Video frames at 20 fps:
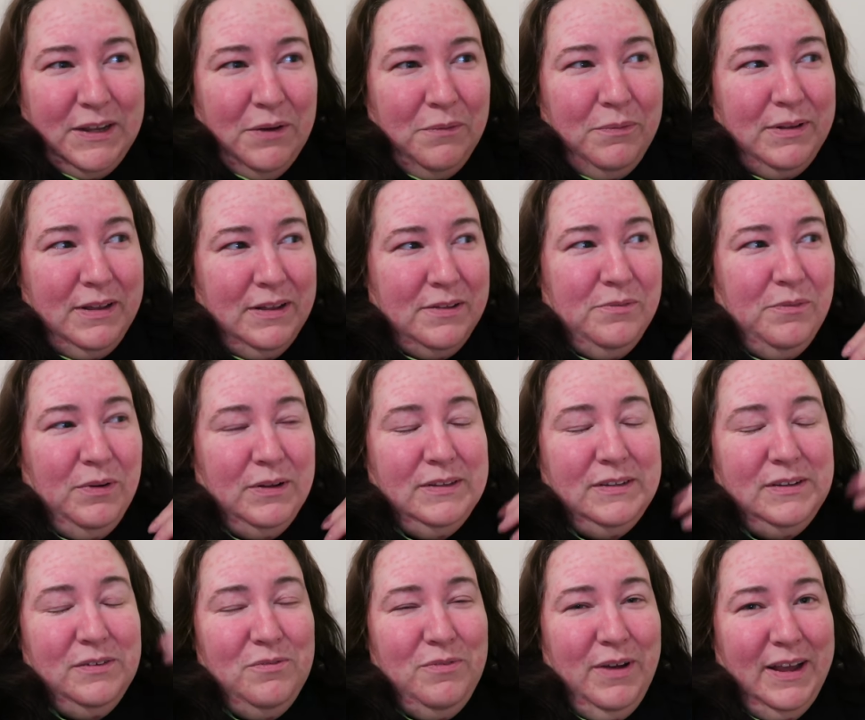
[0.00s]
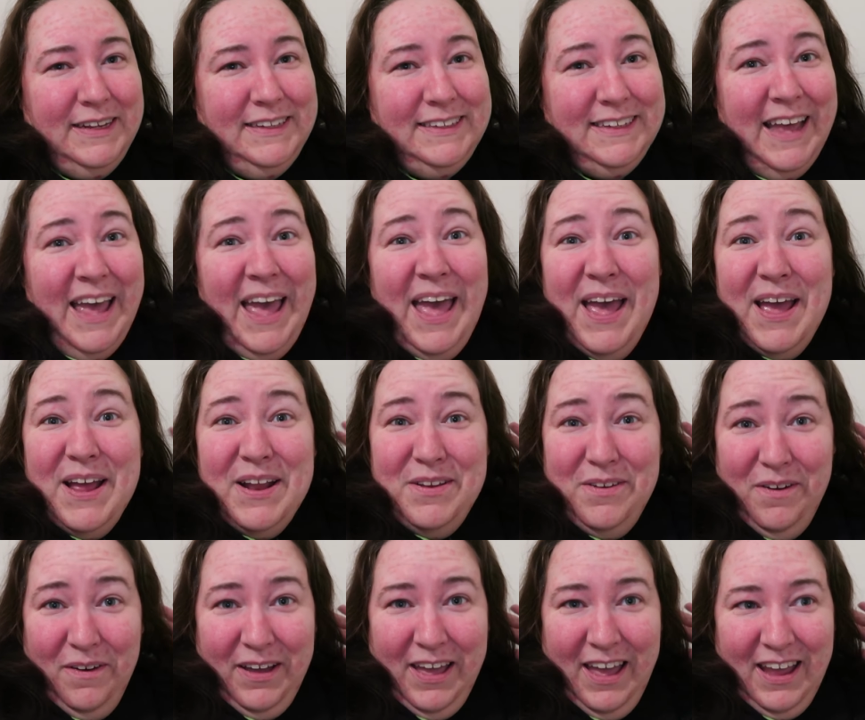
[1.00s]
so we didn't want to risk
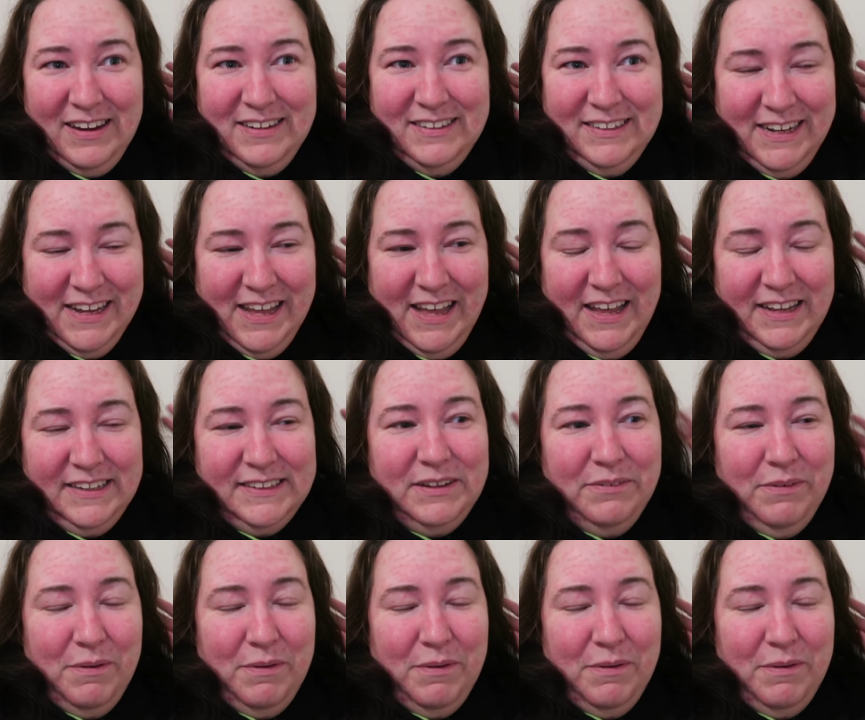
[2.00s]
not getting tickets,